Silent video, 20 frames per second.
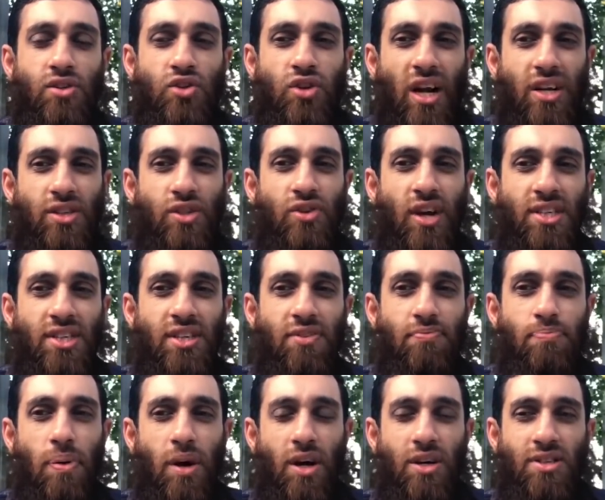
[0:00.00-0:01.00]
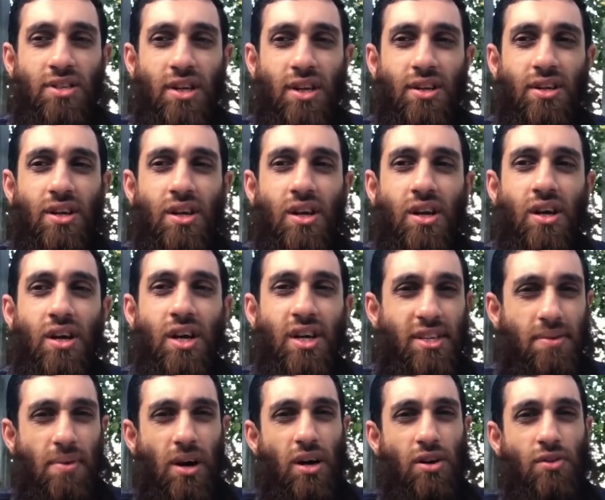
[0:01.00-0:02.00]
transgressive person
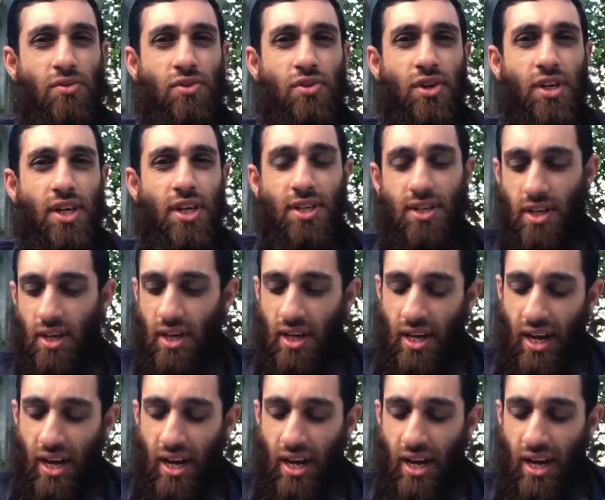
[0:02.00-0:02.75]
is a matter of creed.